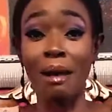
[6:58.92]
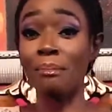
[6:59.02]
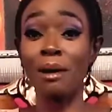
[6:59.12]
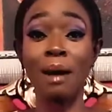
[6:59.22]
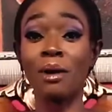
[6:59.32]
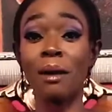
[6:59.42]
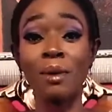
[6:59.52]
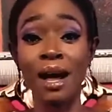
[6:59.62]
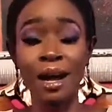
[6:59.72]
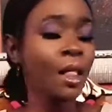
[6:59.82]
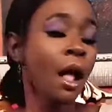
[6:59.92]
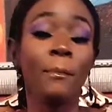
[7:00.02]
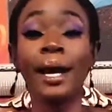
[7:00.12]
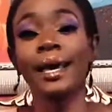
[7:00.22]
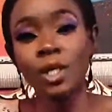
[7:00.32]
blah, blah, blah.
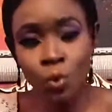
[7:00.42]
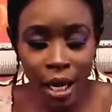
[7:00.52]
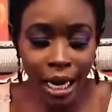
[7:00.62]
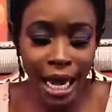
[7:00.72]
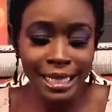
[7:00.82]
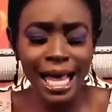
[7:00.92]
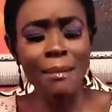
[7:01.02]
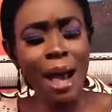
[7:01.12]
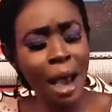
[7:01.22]
But guess what, guys? I'm